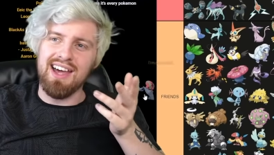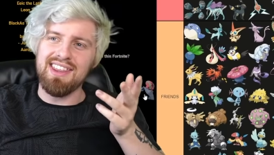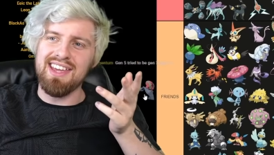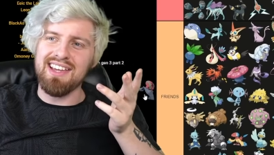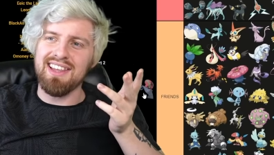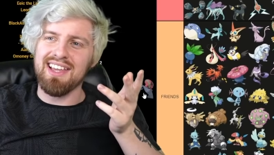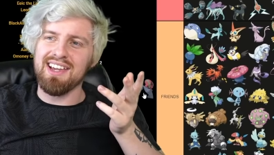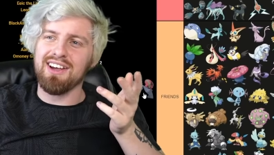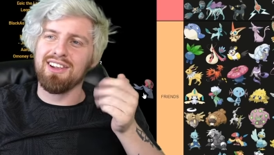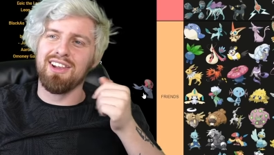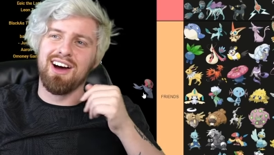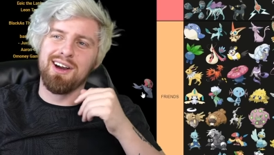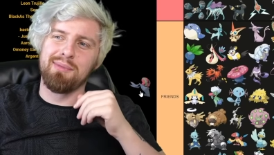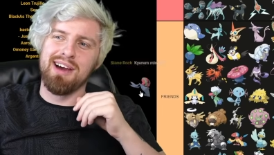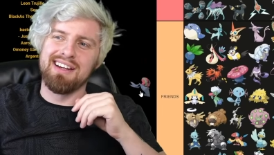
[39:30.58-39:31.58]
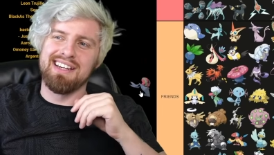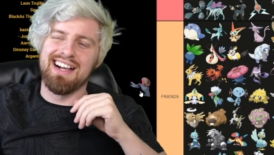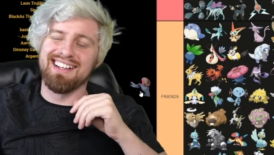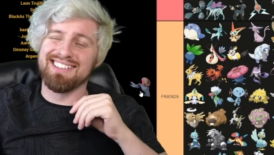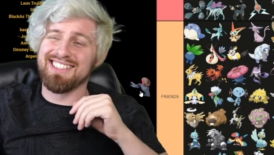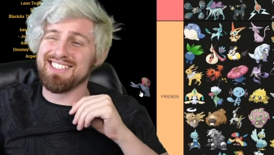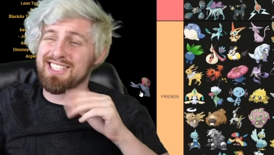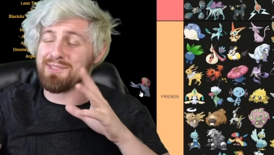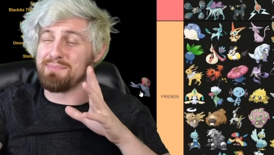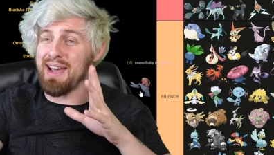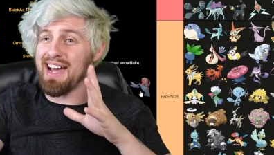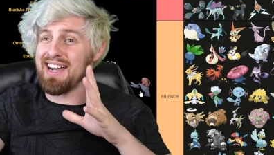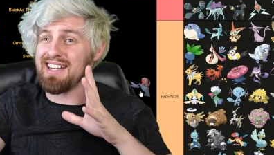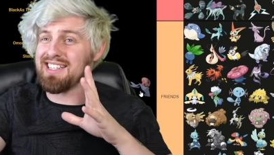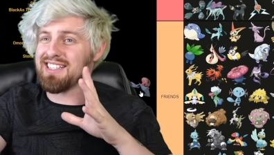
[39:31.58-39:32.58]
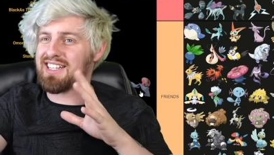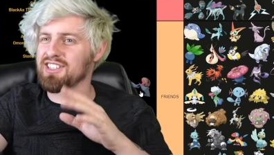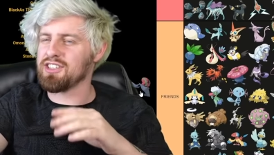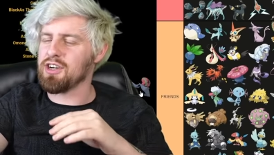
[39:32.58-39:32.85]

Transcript: I think like a lot of my analysis is bad because I just